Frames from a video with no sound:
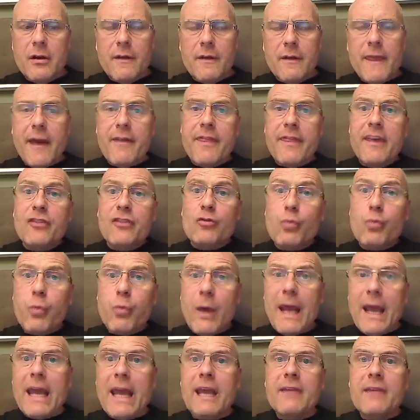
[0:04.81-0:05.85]
Now, these
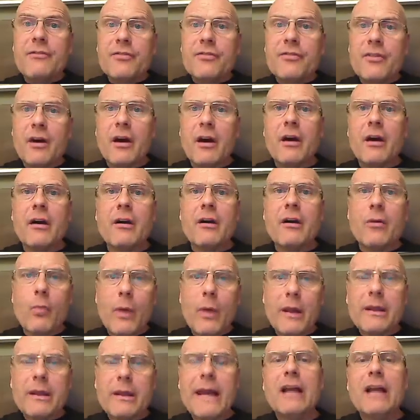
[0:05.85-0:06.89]
waves are
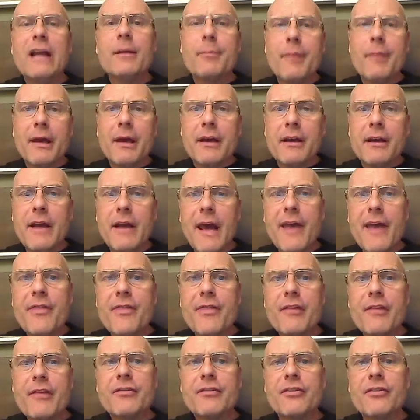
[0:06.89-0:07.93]
well calibrated,
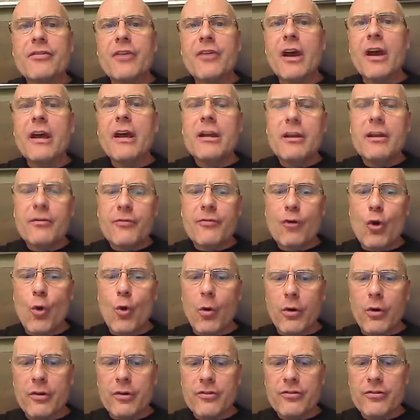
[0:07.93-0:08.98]
and they're designed, of
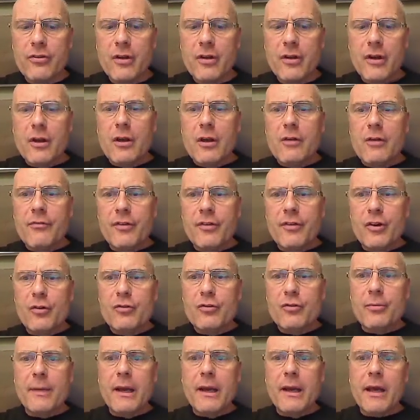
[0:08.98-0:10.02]
course, for
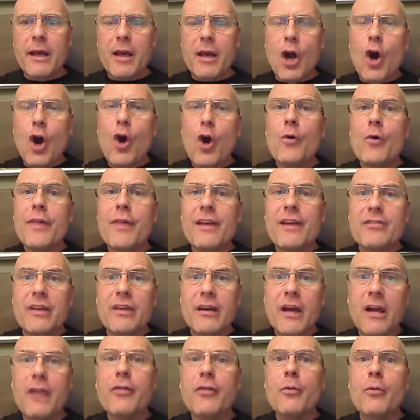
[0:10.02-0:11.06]
you to be like, oh, there's
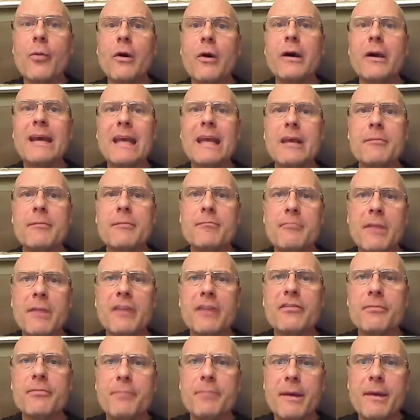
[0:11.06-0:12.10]
another one. It
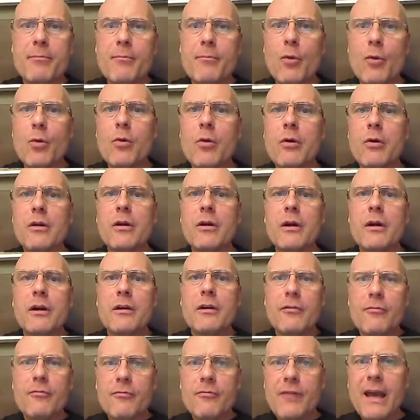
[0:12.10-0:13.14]
must be more
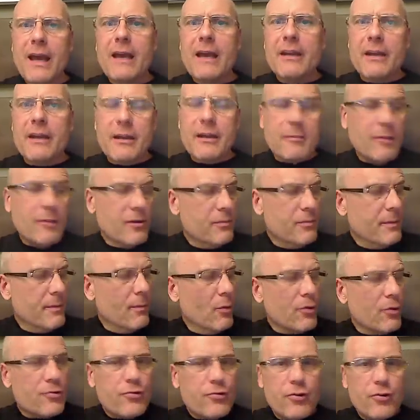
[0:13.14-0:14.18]
valid. It must be
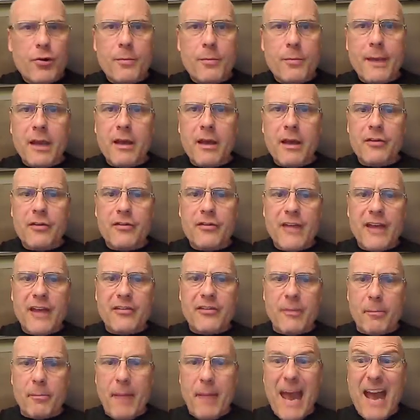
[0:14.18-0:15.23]
more true because
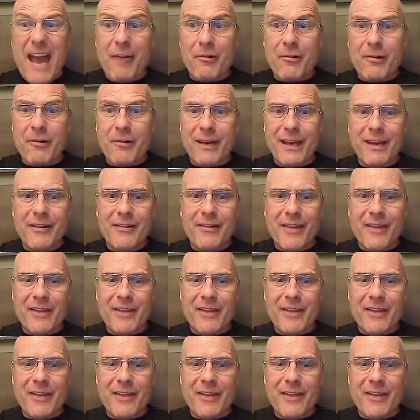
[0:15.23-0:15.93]
there's a pattern here.